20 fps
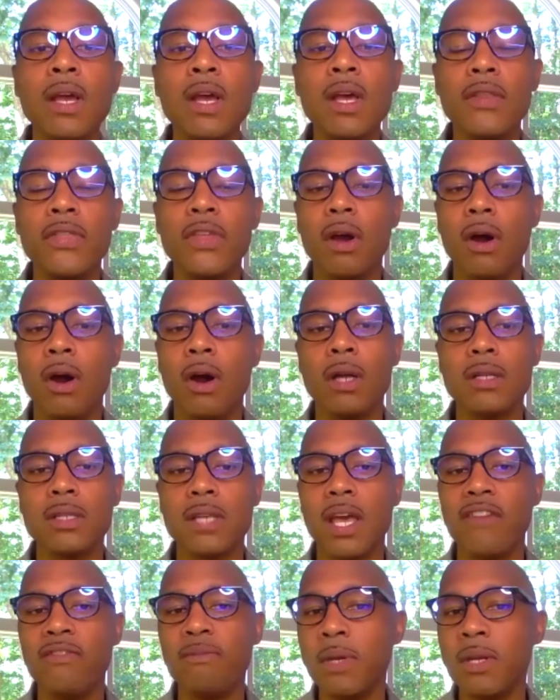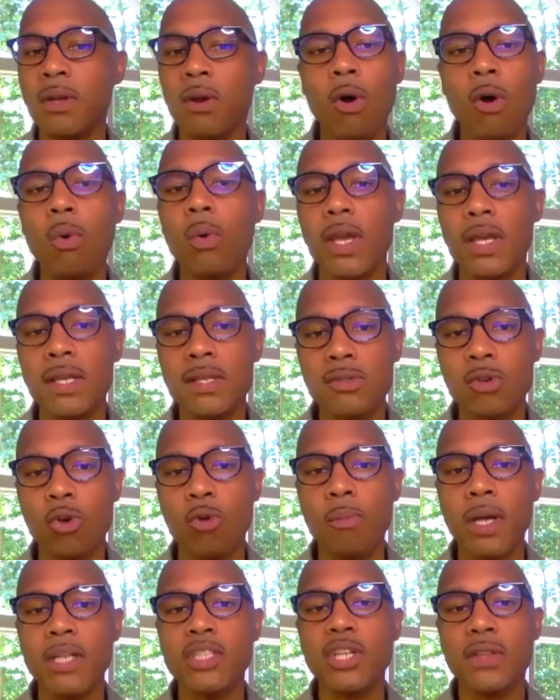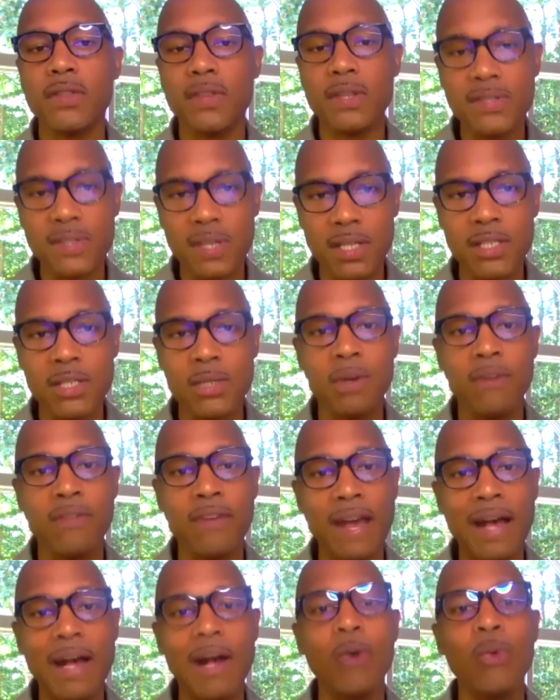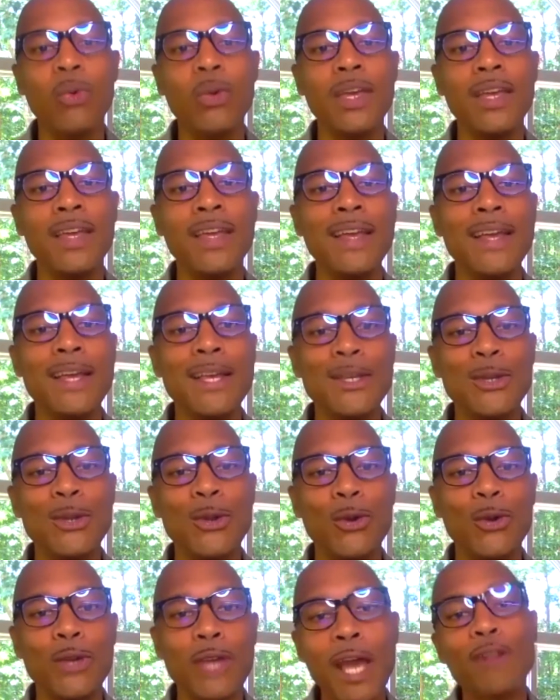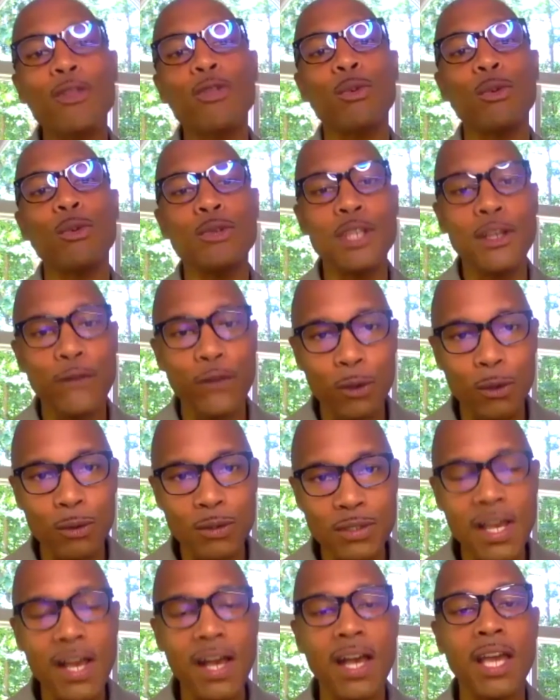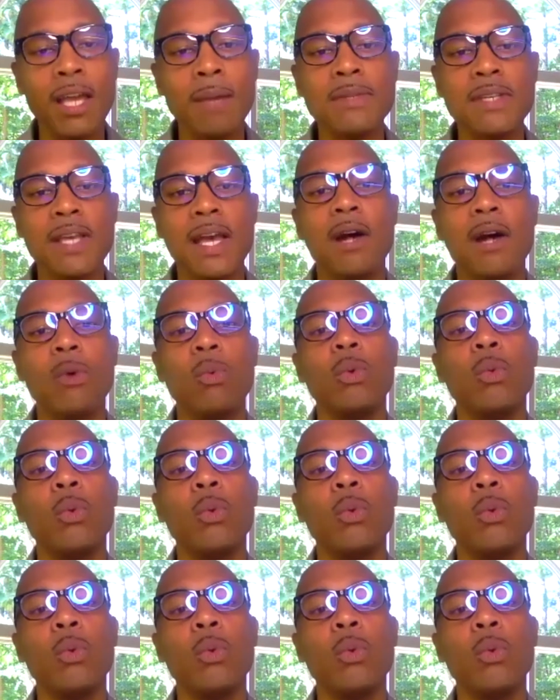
the arts have been always so much at the center of how we, you know, get through difficult times, how mm-hmm.